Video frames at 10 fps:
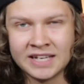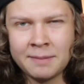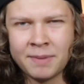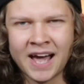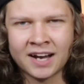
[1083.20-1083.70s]

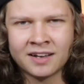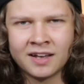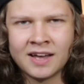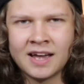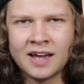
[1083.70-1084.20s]
date back.
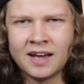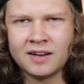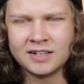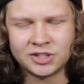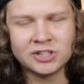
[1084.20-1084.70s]

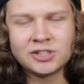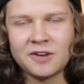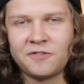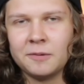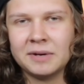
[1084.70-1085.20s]
Just a
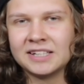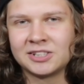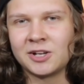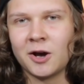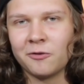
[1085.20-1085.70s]
few minutes
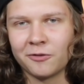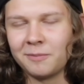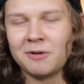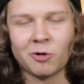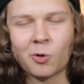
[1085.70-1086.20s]
ago, for
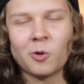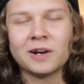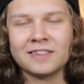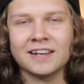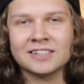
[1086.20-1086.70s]
me
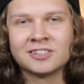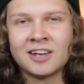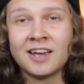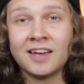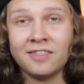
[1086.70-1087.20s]
recording this,
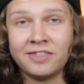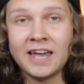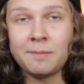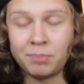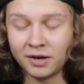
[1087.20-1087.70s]

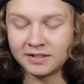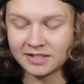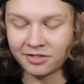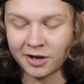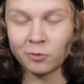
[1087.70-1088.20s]
they put
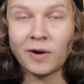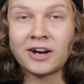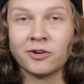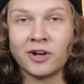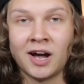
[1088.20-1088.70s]
their
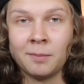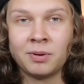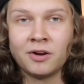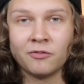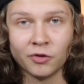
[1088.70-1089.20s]
record up
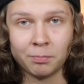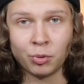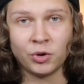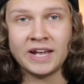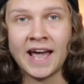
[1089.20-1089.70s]
for
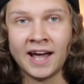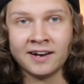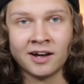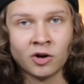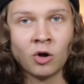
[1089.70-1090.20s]
pre-ad
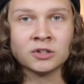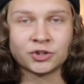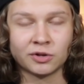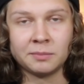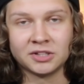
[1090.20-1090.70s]
on all
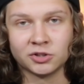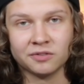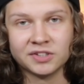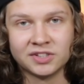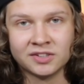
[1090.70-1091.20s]
streaming
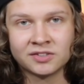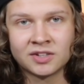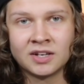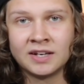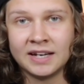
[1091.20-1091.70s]
services.
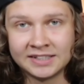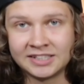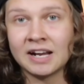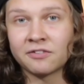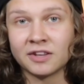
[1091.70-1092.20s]
It's
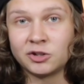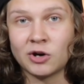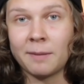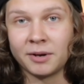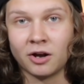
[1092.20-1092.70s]
definitely
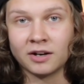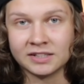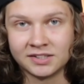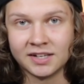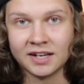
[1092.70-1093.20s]
dropping
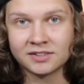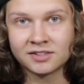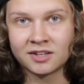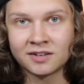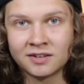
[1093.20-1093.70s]
August
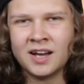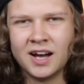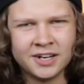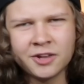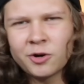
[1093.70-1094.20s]
6th.
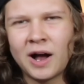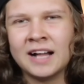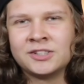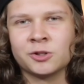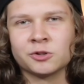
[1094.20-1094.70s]
Another
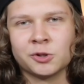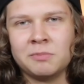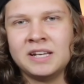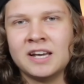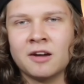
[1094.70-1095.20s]
odd social
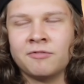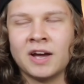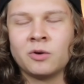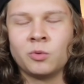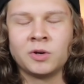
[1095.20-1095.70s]
media
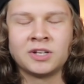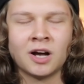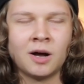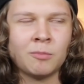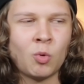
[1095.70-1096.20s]
event would
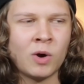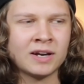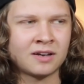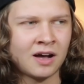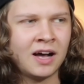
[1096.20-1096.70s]
come
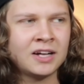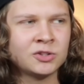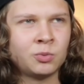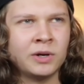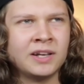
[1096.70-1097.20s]
when
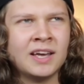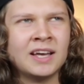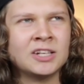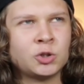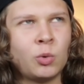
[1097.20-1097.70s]
Cons would
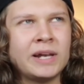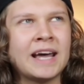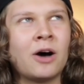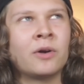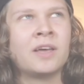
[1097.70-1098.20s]
tweet
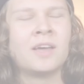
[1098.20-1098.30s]
out